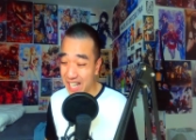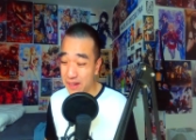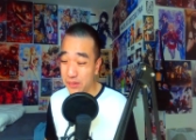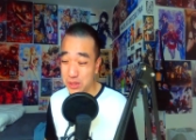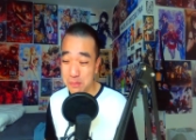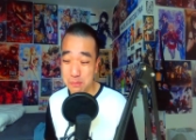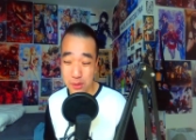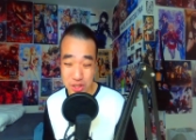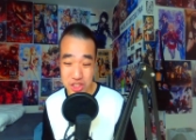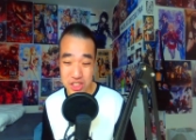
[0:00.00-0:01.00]
able to
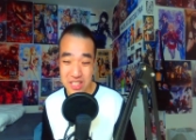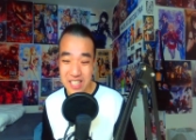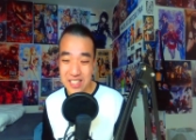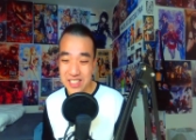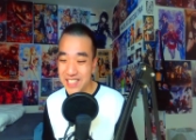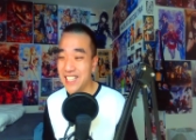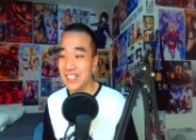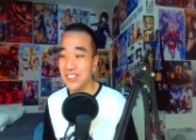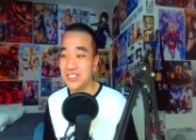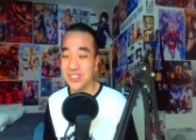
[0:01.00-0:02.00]
push
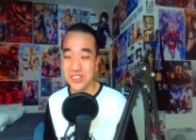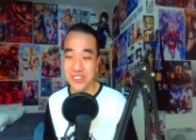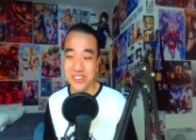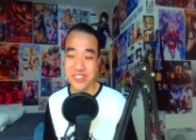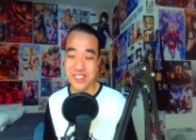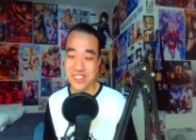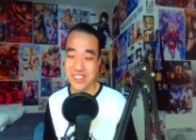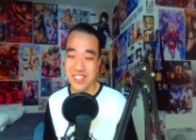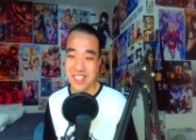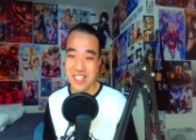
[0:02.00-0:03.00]
Chisato to the
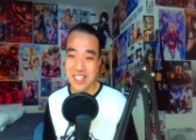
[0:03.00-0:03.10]
corner